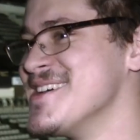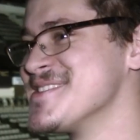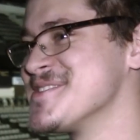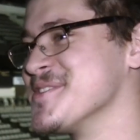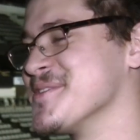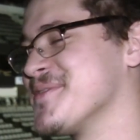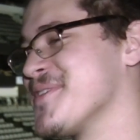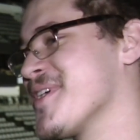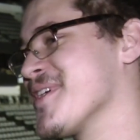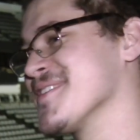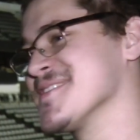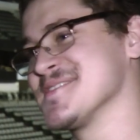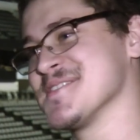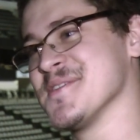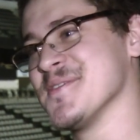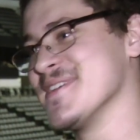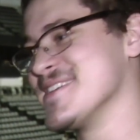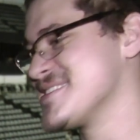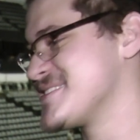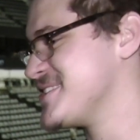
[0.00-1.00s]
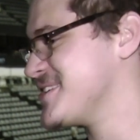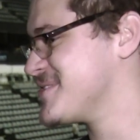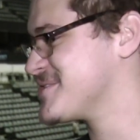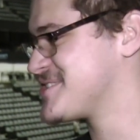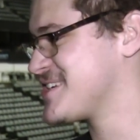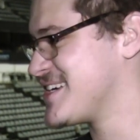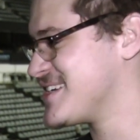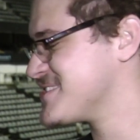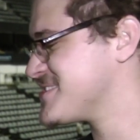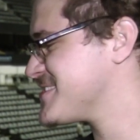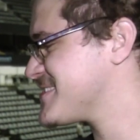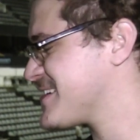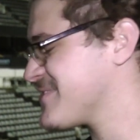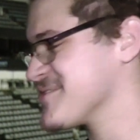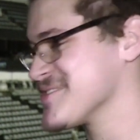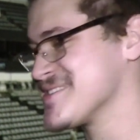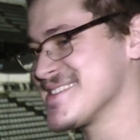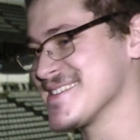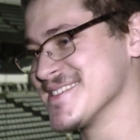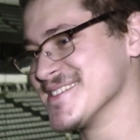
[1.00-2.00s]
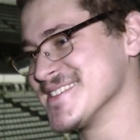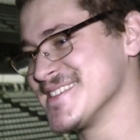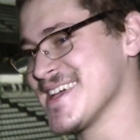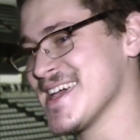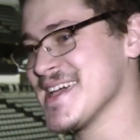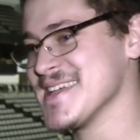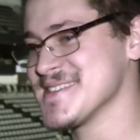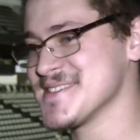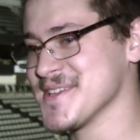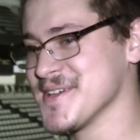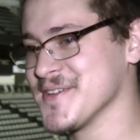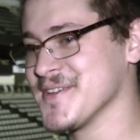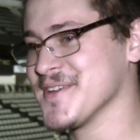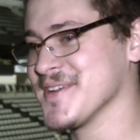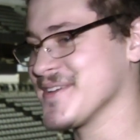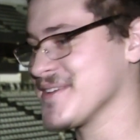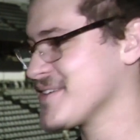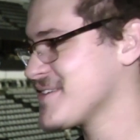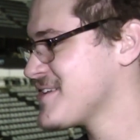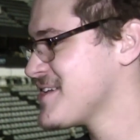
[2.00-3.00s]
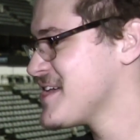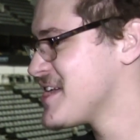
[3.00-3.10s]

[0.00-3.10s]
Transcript: So far, there's always you know changes every single day, so you